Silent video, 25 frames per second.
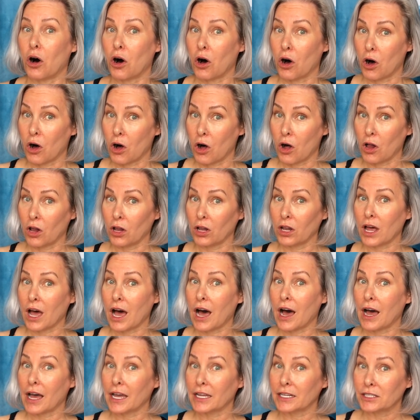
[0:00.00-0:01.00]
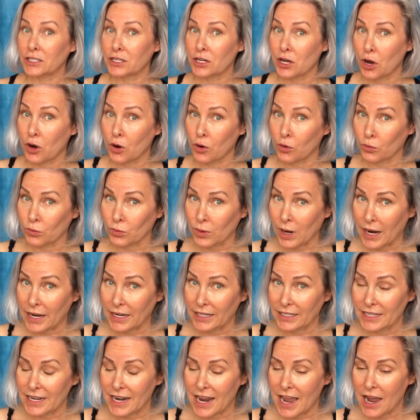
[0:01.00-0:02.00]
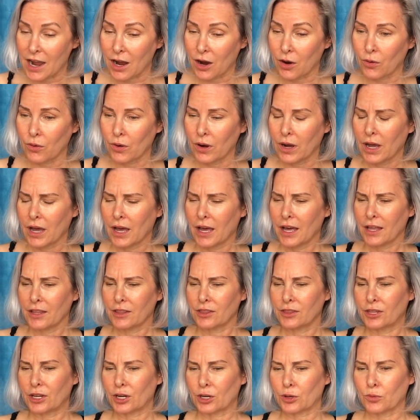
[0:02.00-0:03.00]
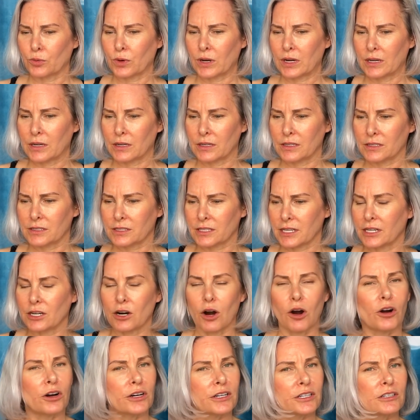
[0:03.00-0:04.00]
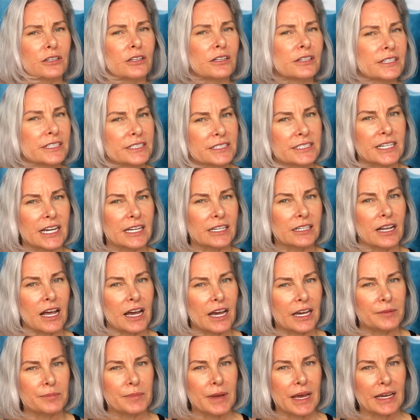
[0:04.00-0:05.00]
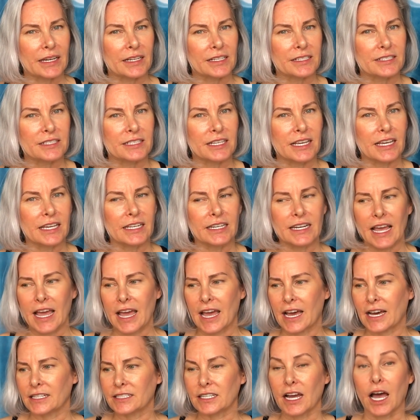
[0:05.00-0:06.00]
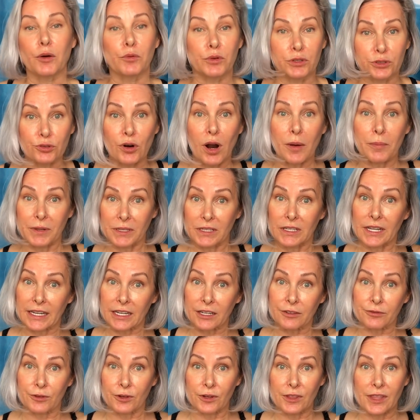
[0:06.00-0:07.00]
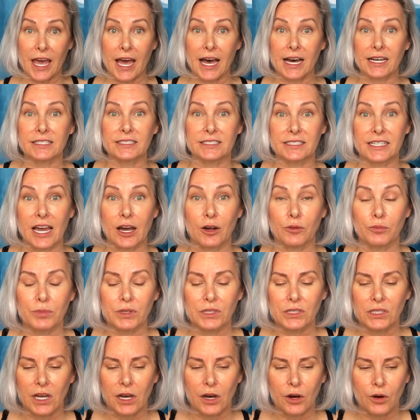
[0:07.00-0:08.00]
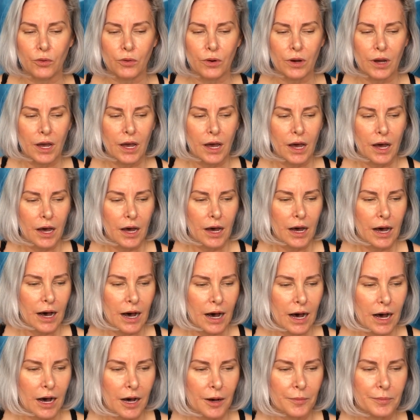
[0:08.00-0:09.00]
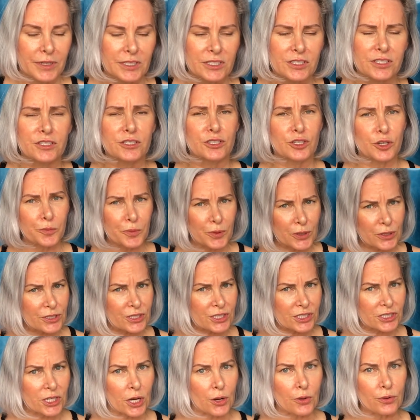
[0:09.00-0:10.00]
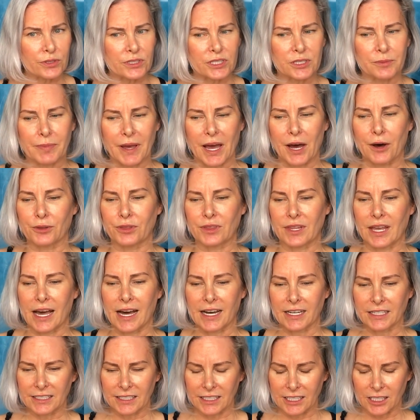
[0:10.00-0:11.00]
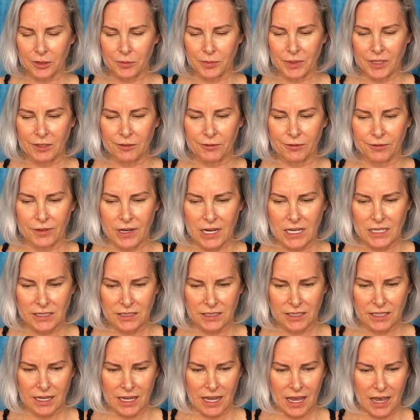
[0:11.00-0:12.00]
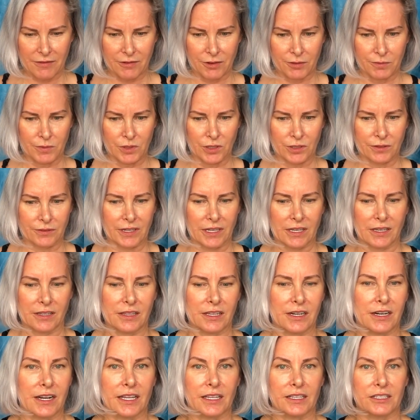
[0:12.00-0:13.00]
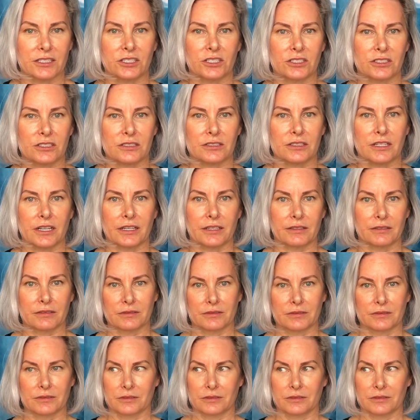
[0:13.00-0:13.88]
all I know right now. There was an article in Deadline magazine, and I will drop a link for that down below. Uh, but super stoked about that. It'll be fun to have a movie that I can just like